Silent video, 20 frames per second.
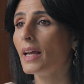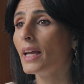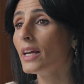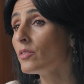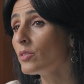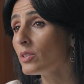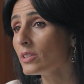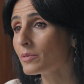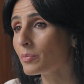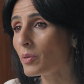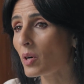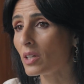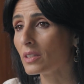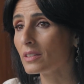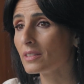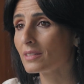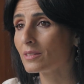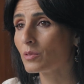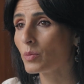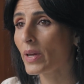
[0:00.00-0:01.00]
In
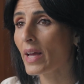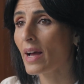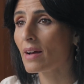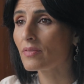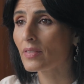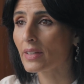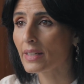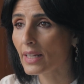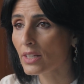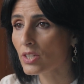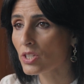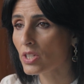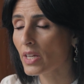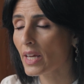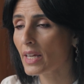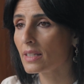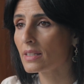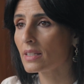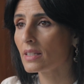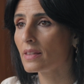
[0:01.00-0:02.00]
response, we have
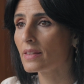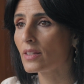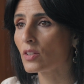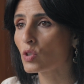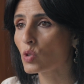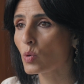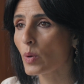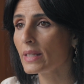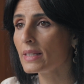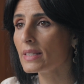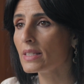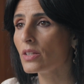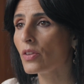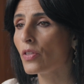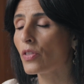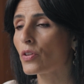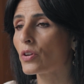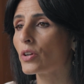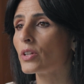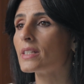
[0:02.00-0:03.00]
initiated the
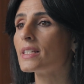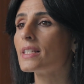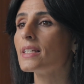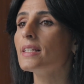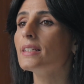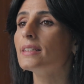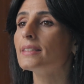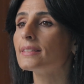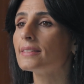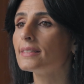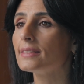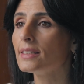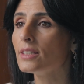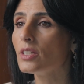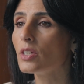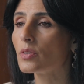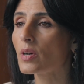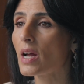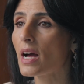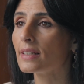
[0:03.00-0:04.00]
2030
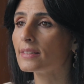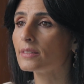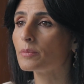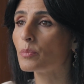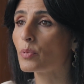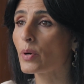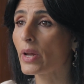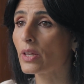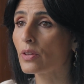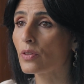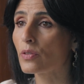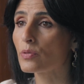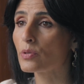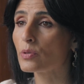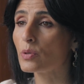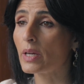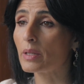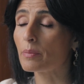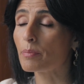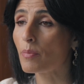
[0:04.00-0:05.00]
Seagrass
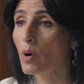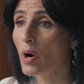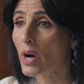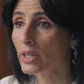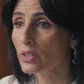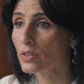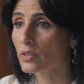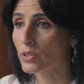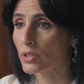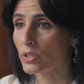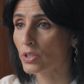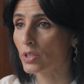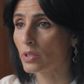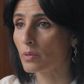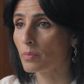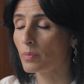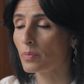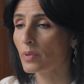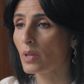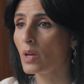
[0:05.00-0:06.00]
Breakthrough in
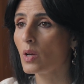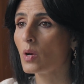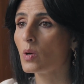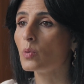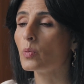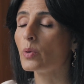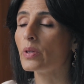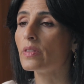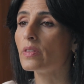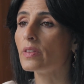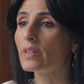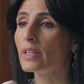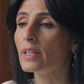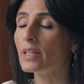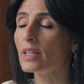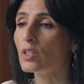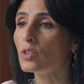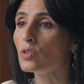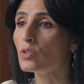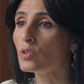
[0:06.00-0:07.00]
partnership with
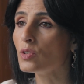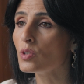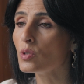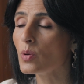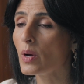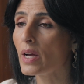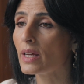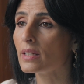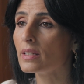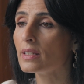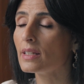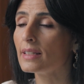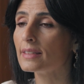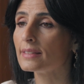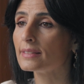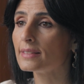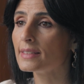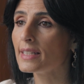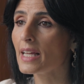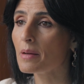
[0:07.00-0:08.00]
the UN
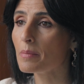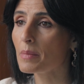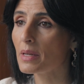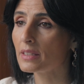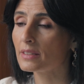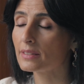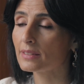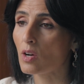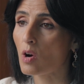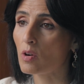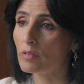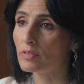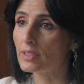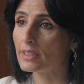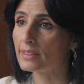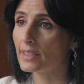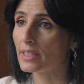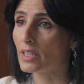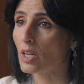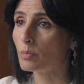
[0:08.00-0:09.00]
CMS
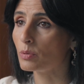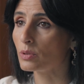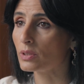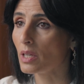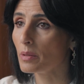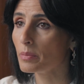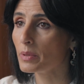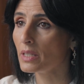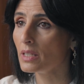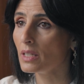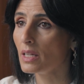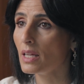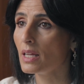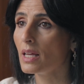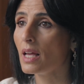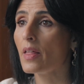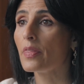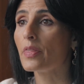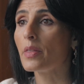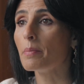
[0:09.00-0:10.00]
office in Abu Dhabi,
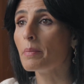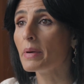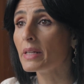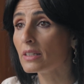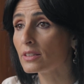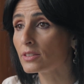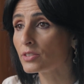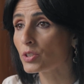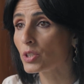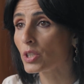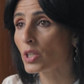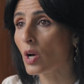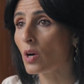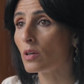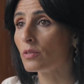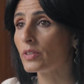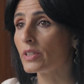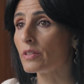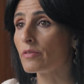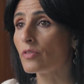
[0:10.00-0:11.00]
the Ministry
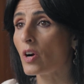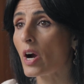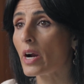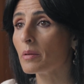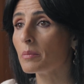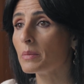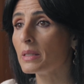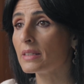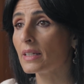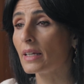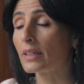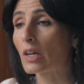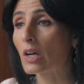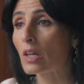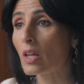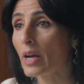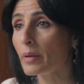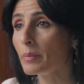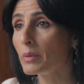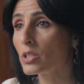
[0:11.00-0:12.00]
of Environment and
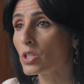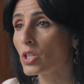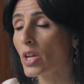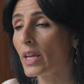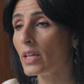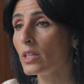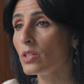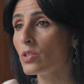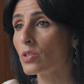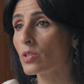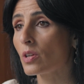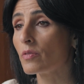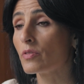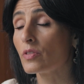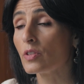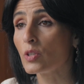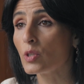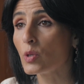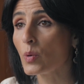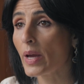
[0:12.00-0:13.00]
Climate Change
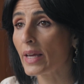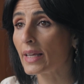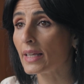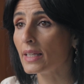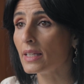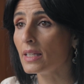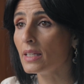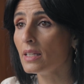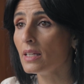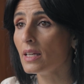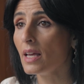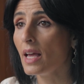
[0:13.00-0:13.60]
of the UAE,